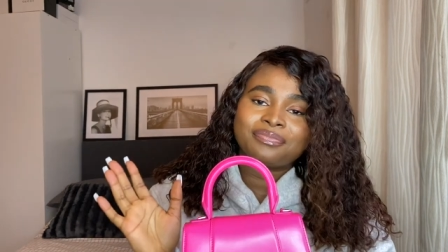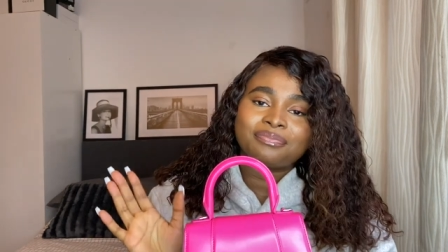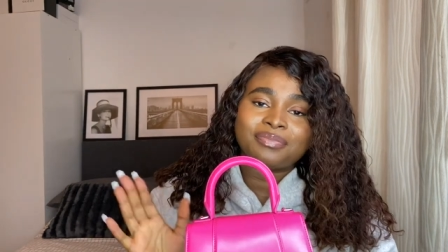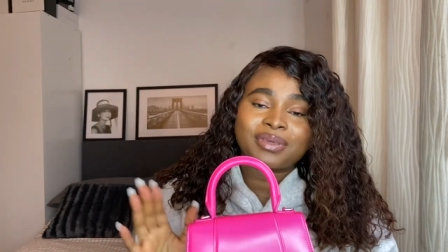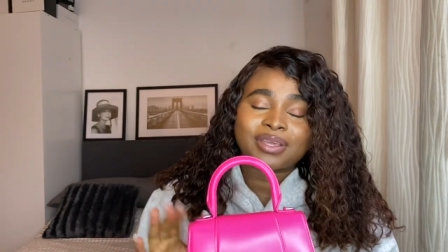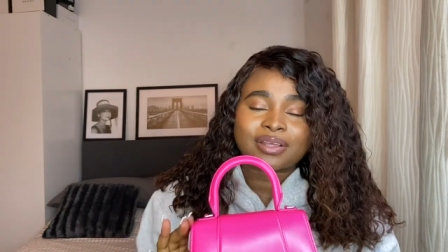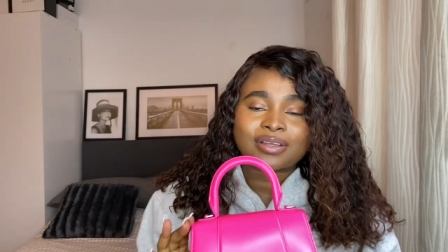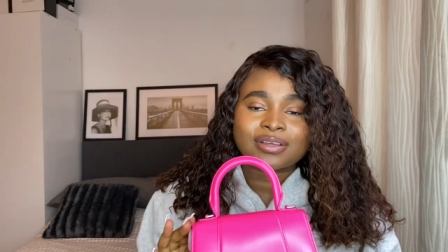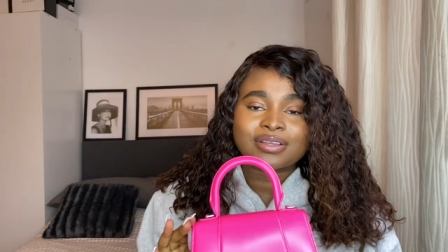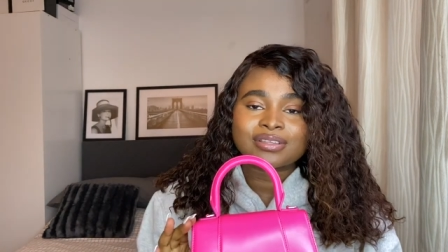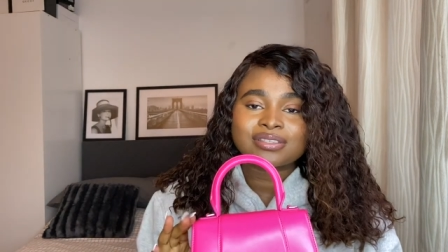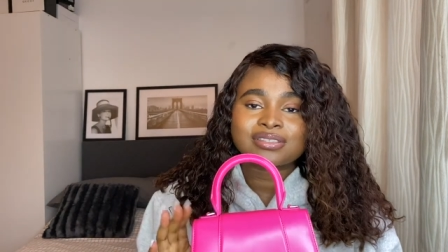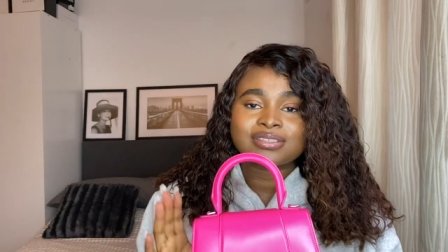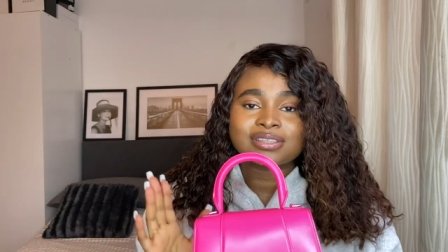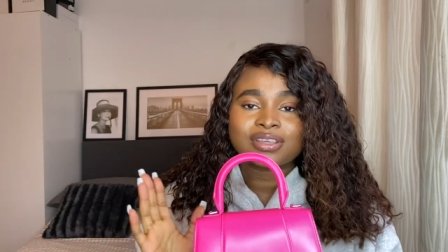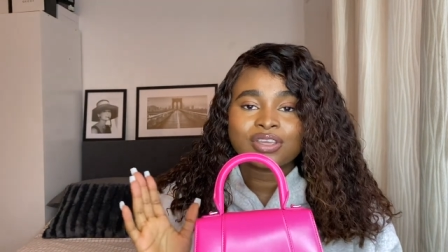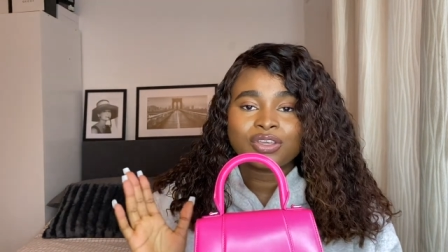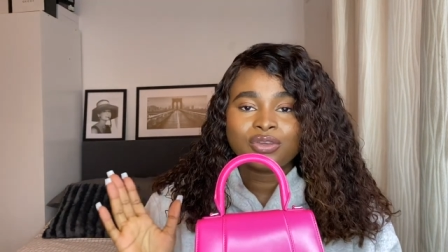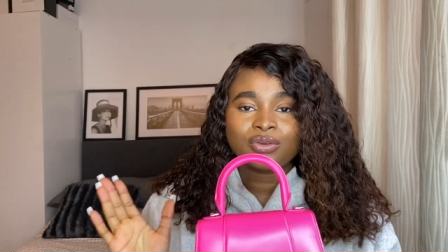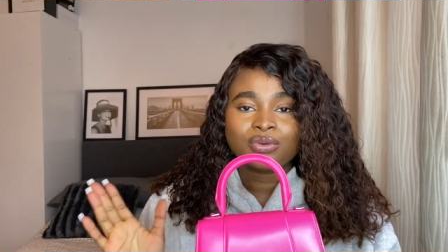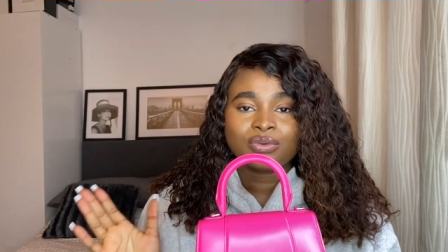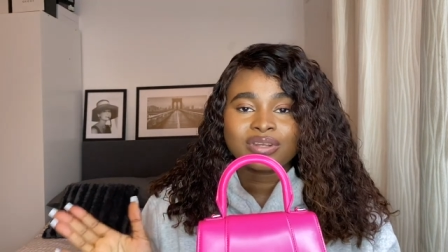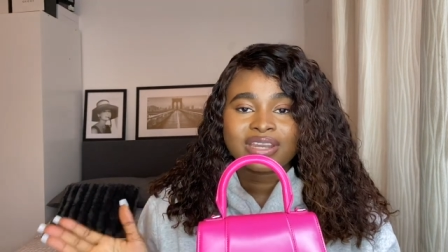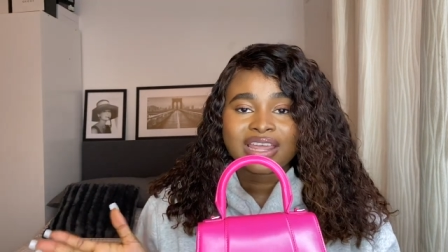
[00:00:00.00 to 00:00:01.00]
because
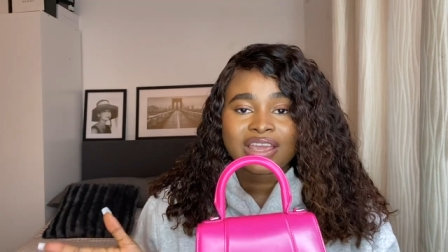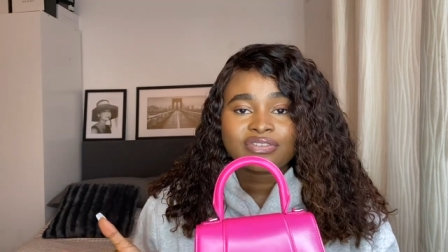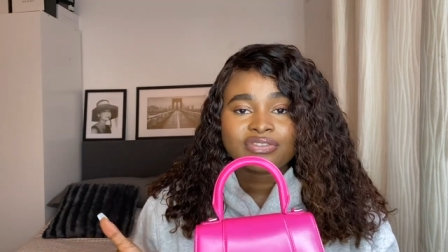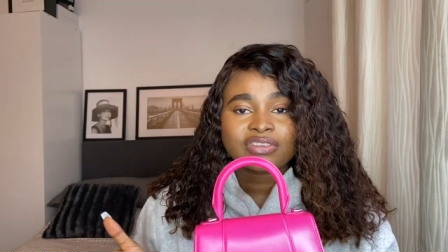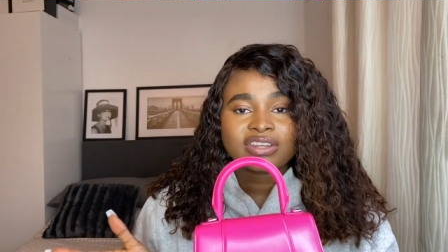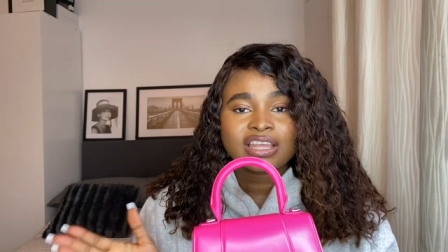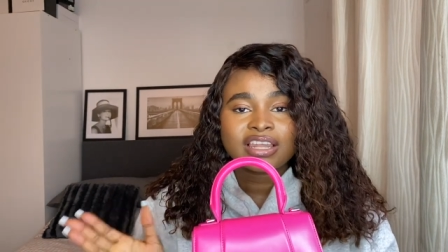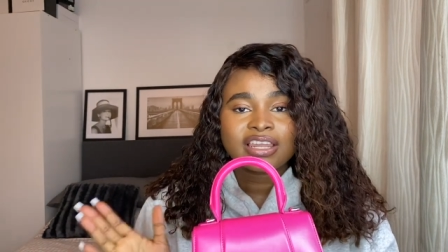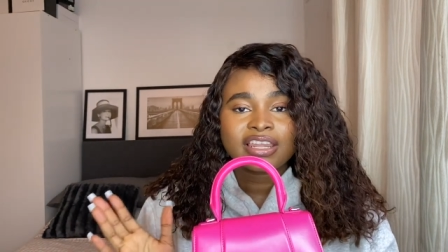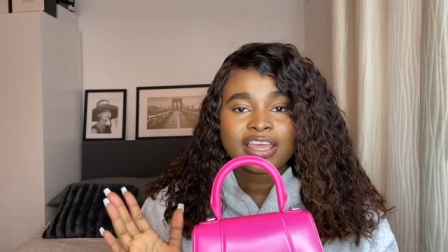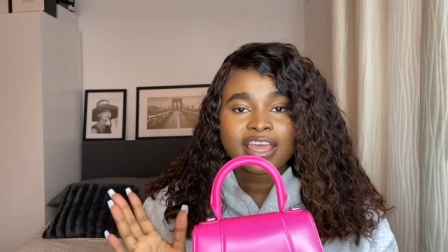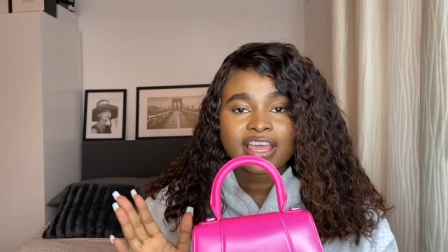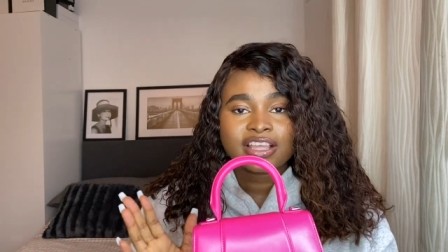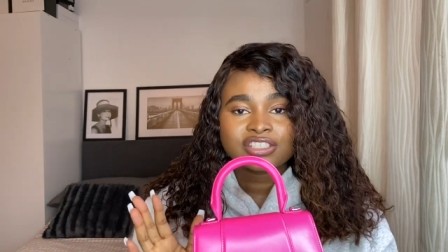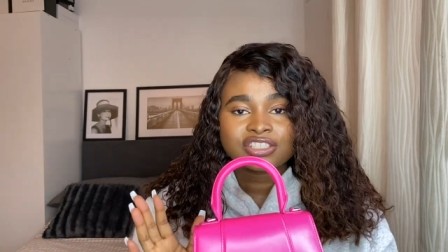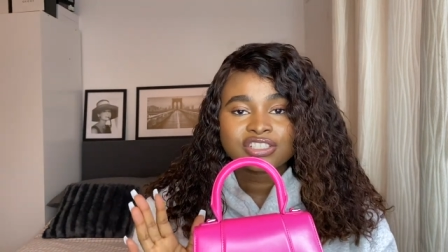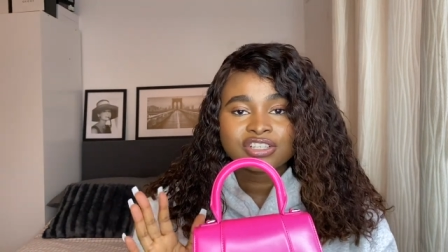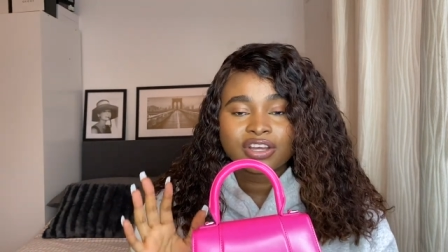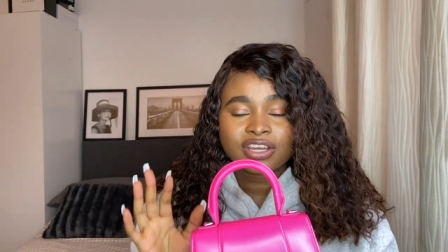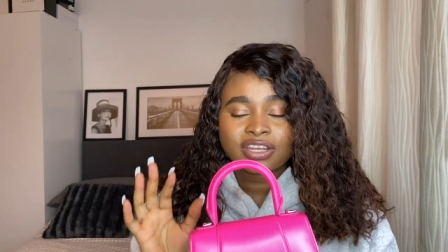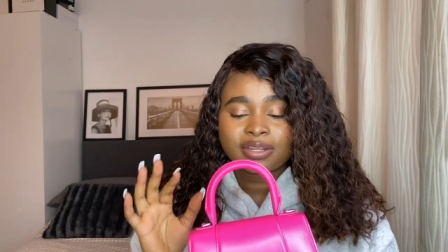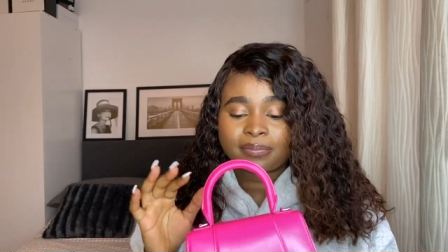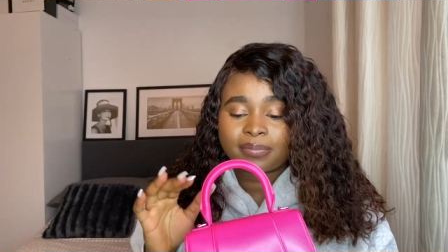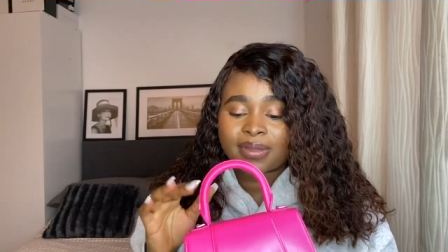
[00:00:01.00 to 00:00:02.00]
you definitely
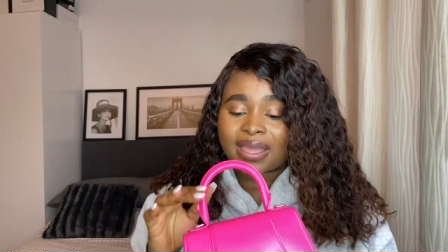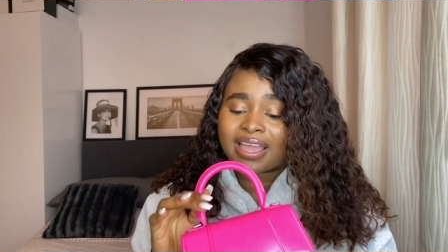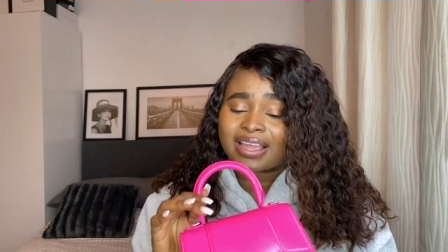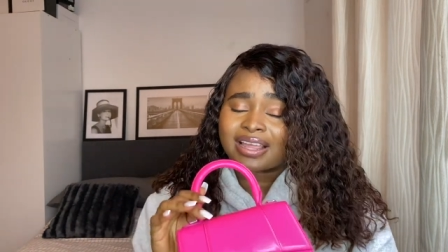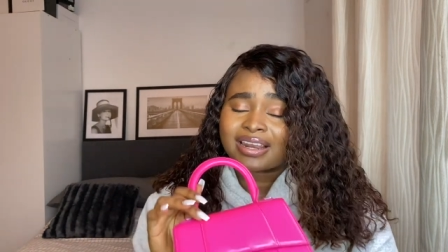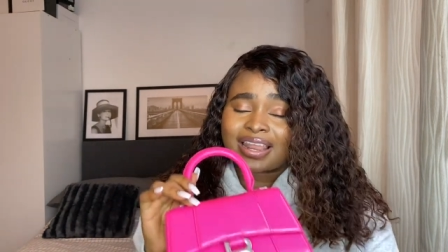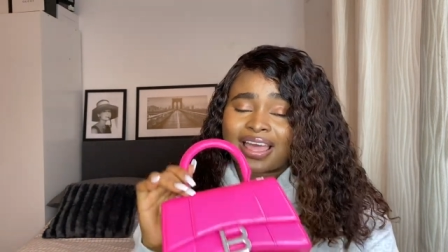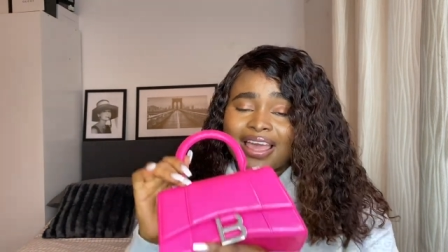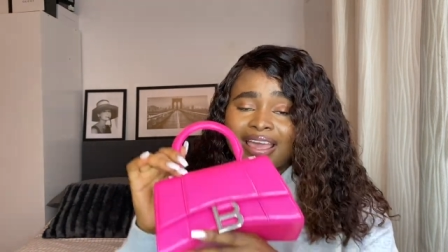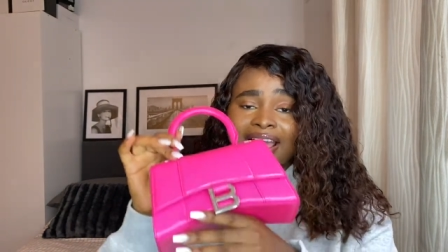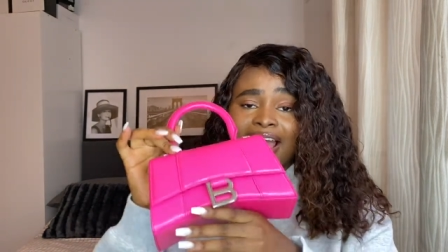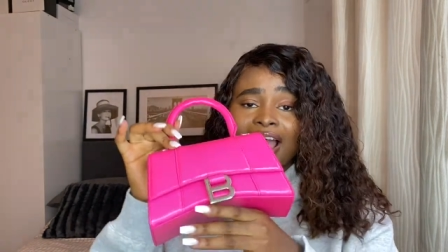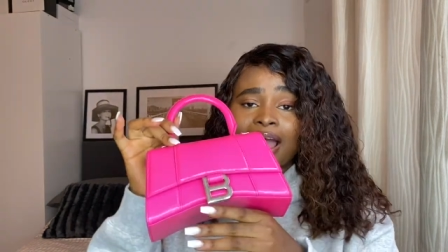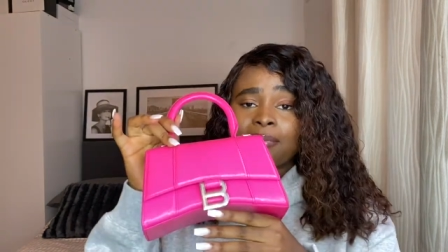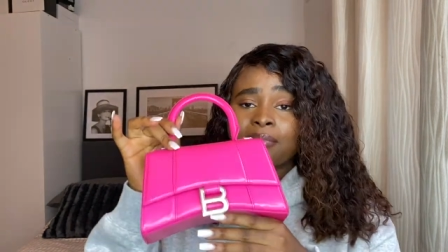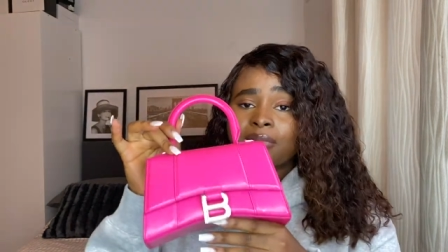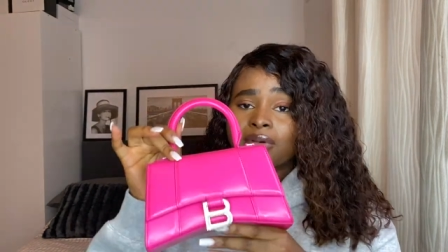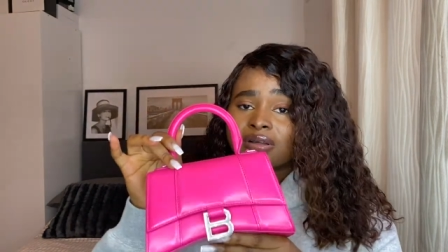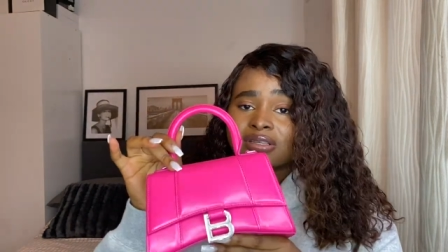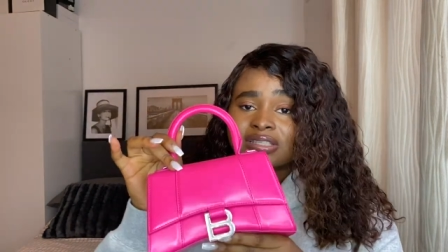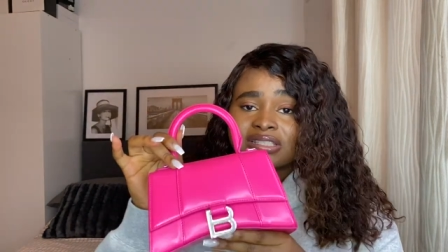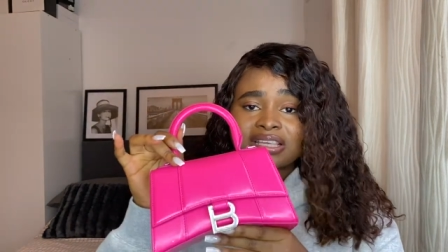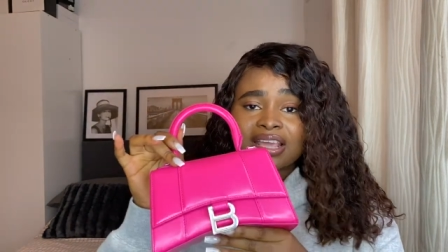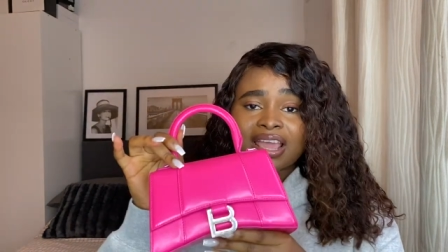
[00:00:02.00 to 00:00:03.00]
enjoy the bag like i
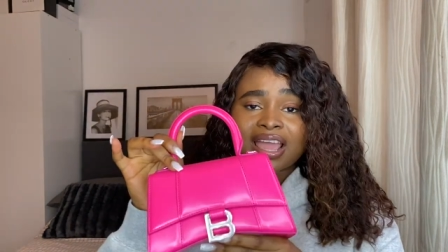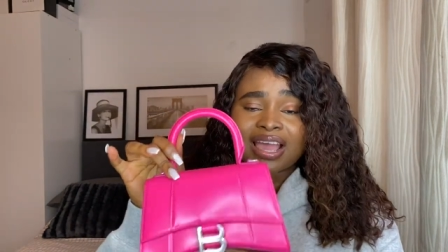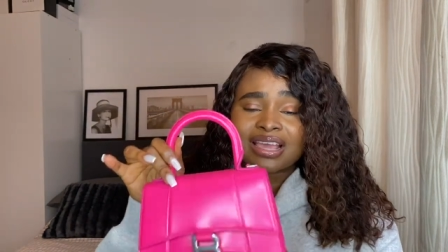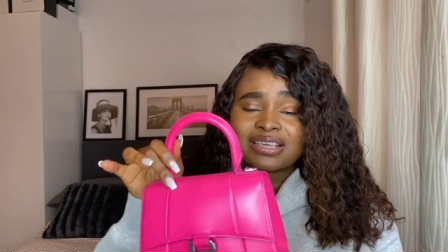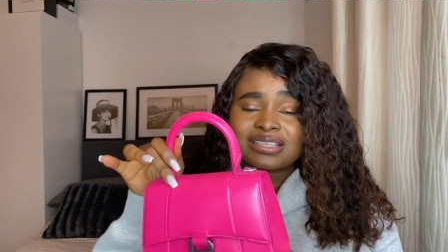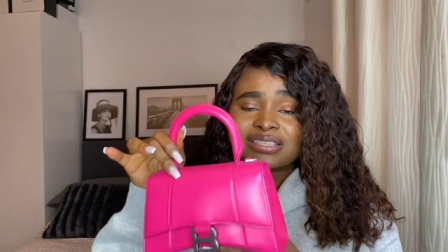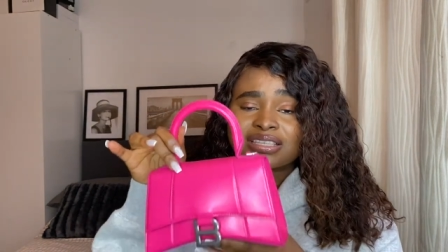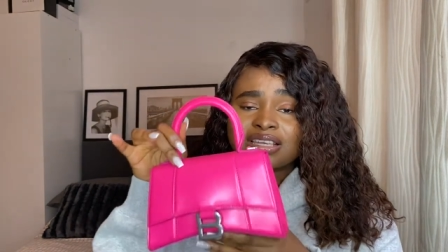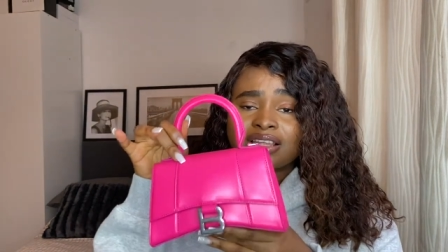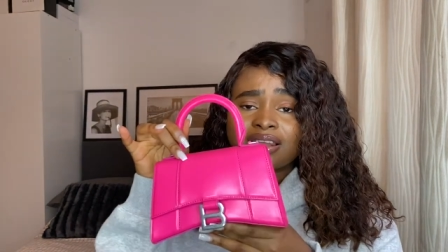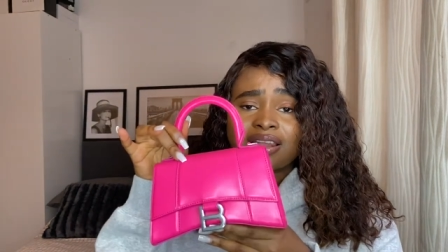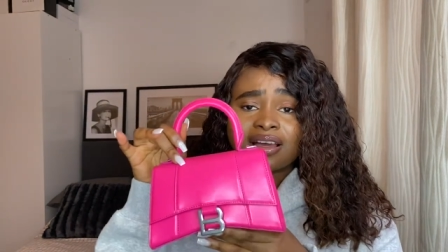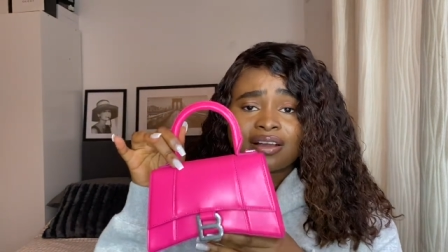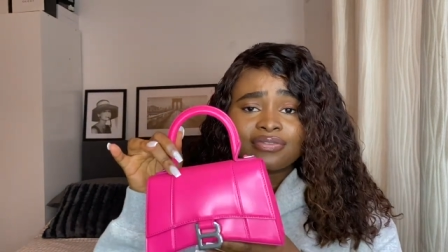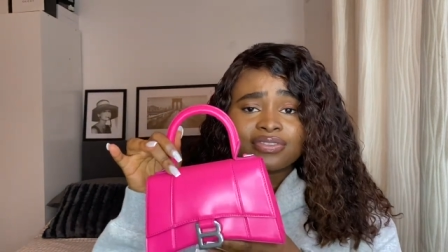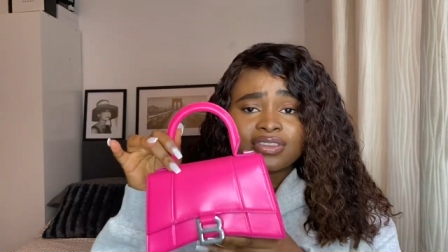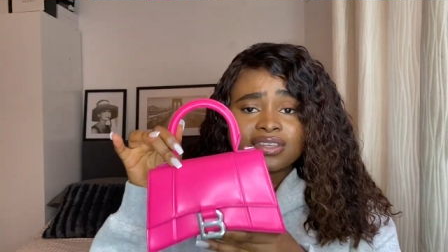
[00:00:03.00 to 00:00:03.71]
must say i still love